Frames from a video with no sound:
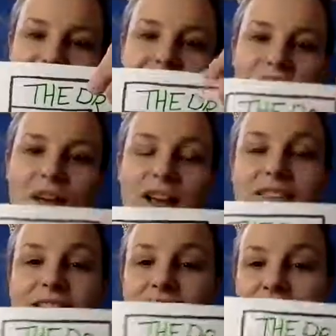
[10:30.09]
So
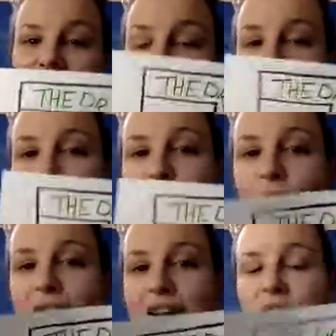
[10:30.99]
understanding how your
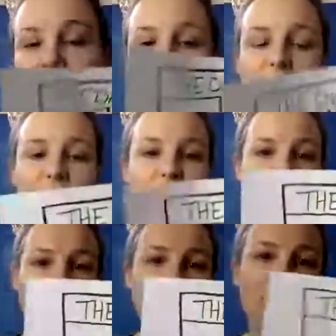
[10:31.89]
brain and your programming